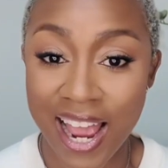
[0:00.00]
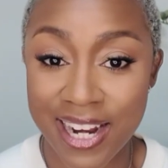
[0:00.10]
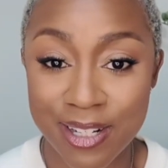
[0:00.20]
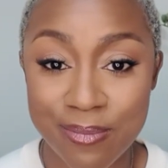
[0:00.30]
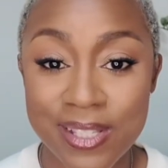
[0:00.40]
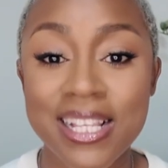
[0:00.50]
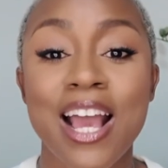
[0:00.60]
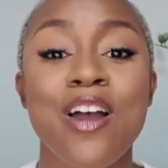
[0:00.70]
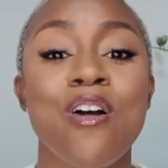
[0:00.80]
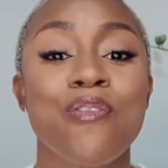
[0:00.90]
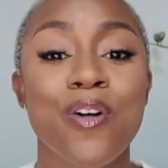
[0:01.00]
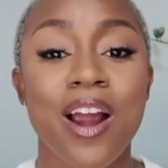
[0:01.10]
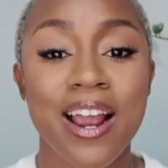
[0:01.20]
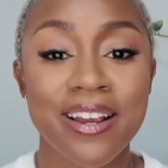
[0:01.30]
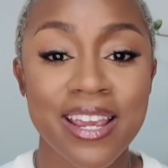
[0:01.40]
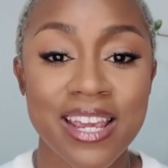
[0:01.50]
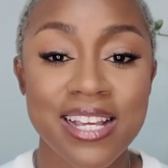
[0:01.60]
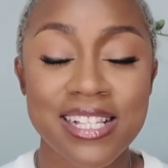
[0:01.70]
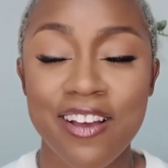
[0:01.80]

items for our kids,